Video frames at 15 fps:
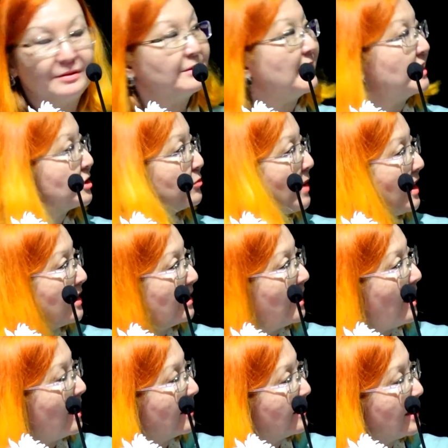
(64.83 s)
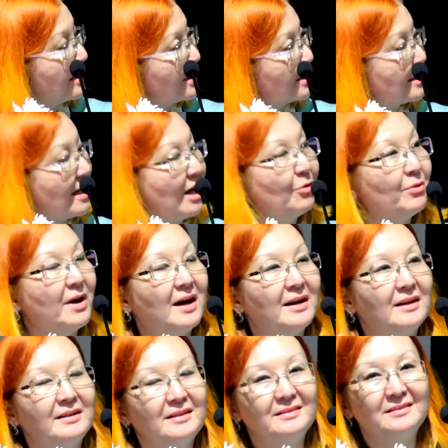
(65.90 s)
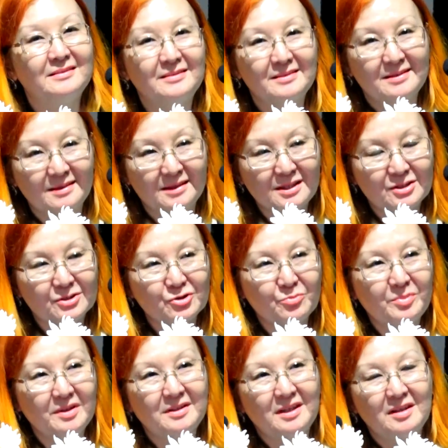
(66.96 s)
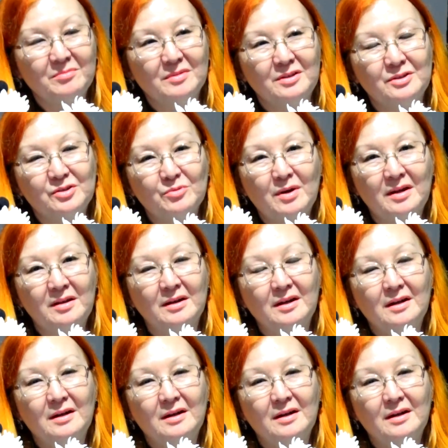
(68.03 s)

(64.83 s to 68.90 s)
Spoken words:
that's how this topic came into my